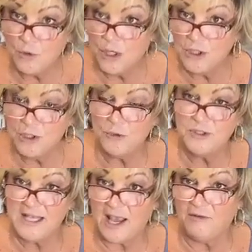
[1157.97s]
you can
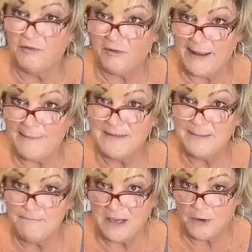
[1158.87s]
use a
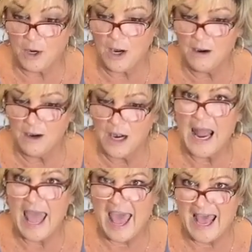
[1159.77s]
framed mirror
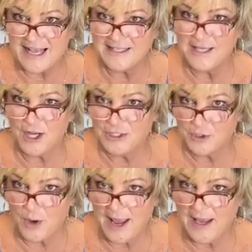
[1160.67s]
as a
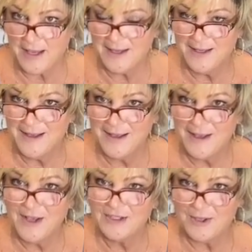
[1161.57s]
tray.
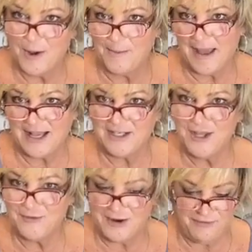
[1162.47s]
So
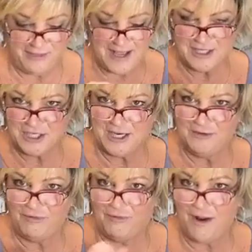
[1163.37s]
imagine the
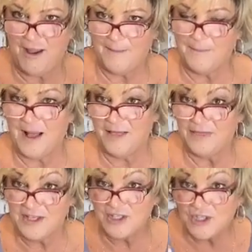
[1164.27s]
reflection from
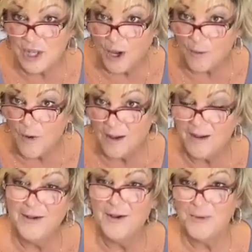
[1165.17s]
the snow,
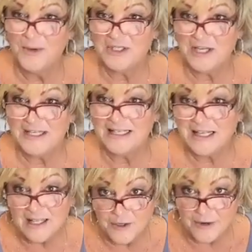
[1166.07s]
which is
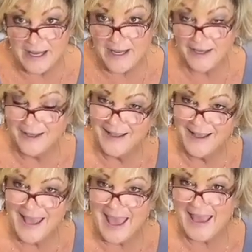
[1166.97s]
glittery,
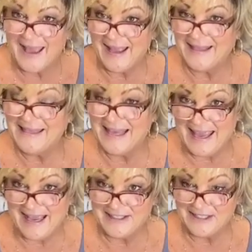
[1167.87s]
and the
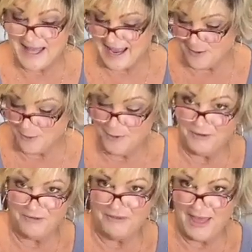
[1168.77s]
candlelight will
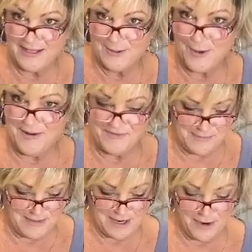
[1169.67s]
reflect off
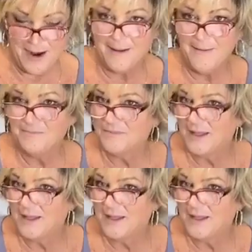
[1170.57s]
the mirror.